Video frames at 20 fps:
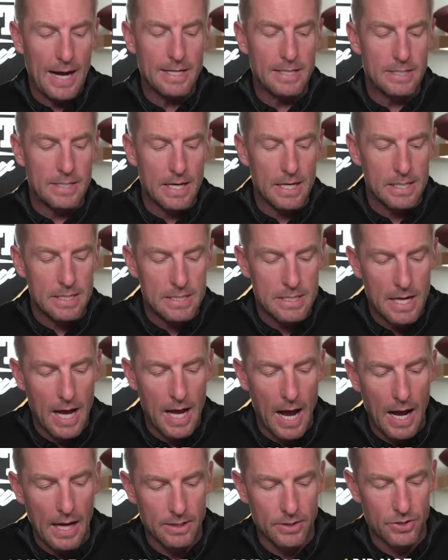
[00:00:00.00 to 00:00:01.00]
did
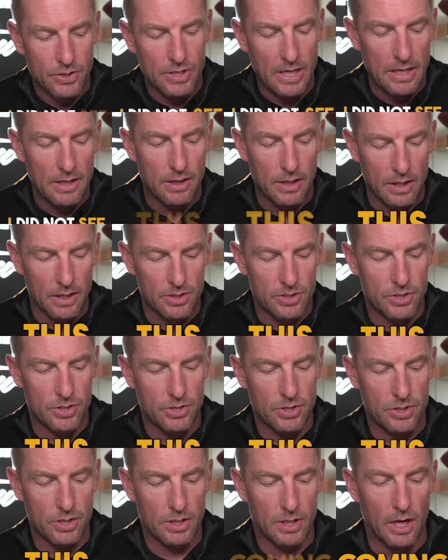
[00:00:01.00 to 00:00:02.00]
not see
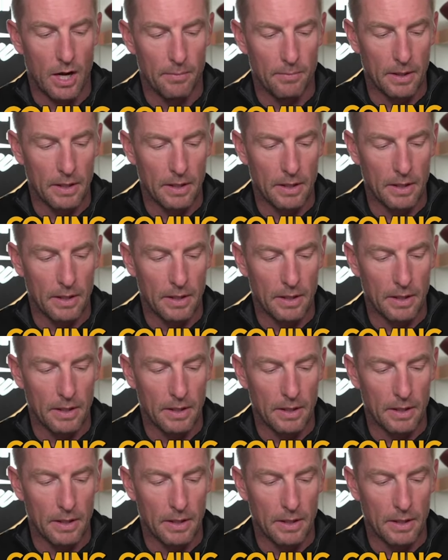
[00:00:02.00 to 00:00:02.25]
this coming.